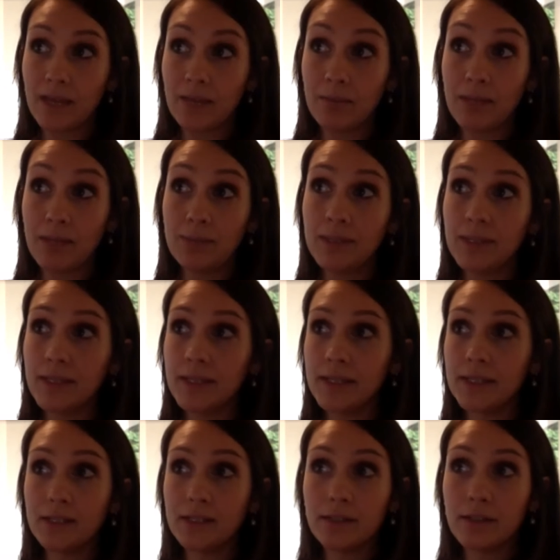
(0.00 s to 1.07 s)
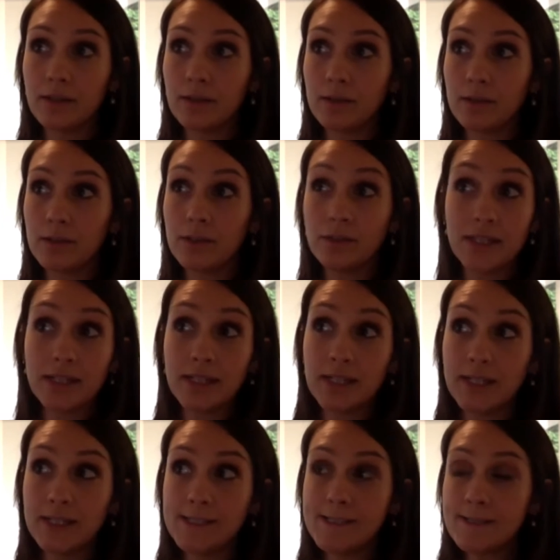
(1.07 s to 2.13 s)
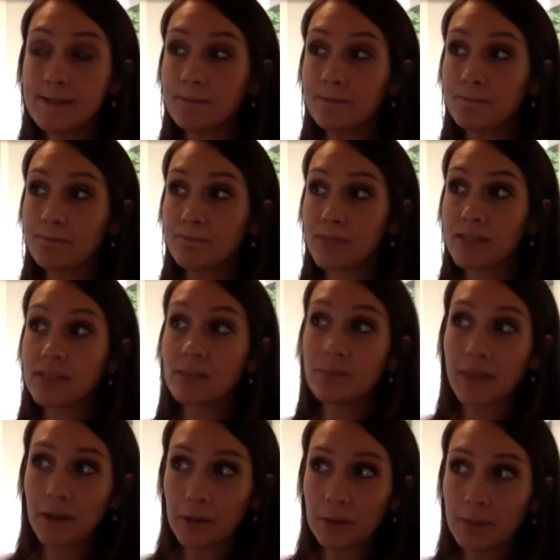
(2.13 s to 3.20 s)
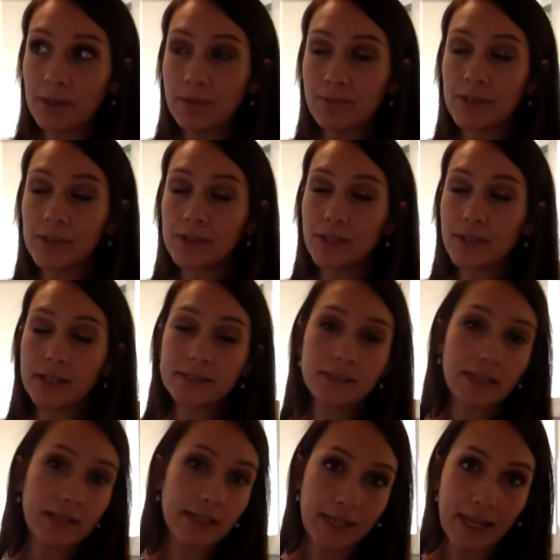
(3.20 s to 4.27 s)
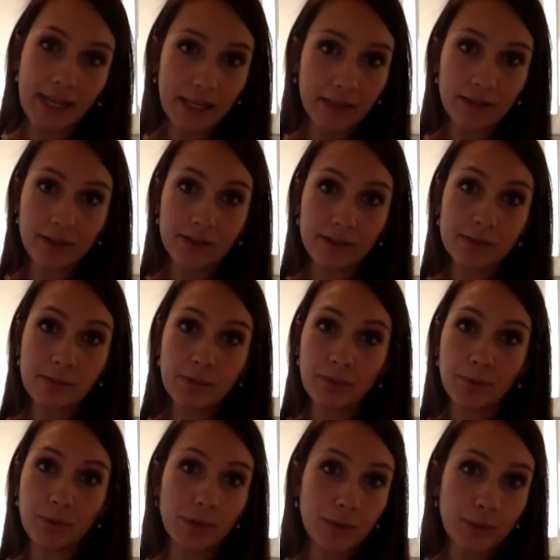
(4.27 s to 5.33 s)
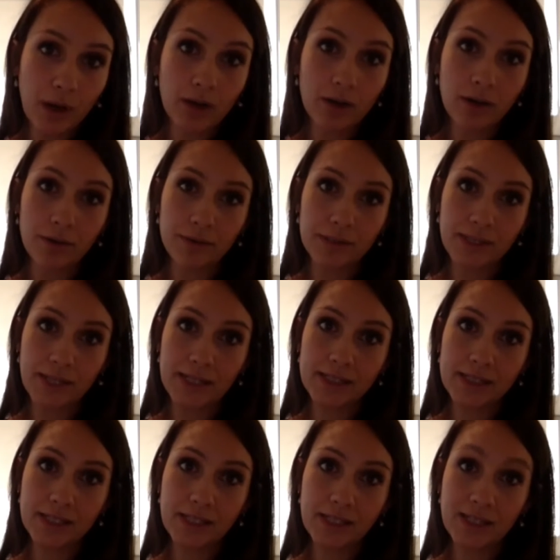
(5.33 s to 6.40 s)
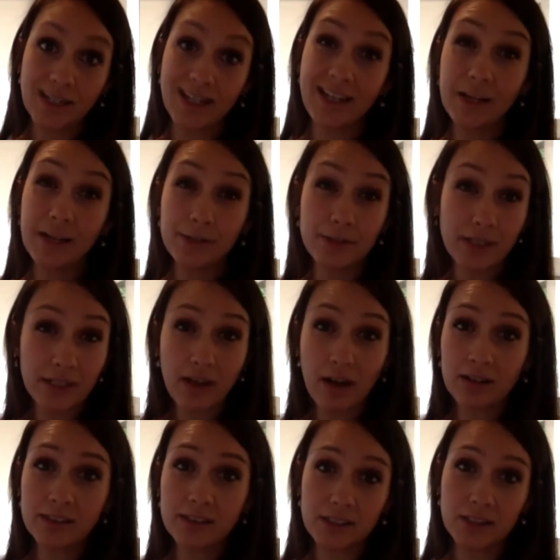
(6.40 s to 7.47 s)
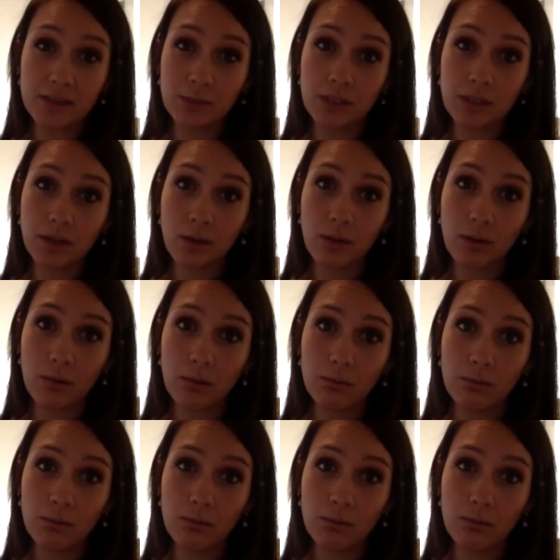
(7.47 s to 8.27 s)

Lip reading: maybe, you needed some therapy for your lungs, like inhalers, before you got COVID-19, and now you need oxygen when you go home.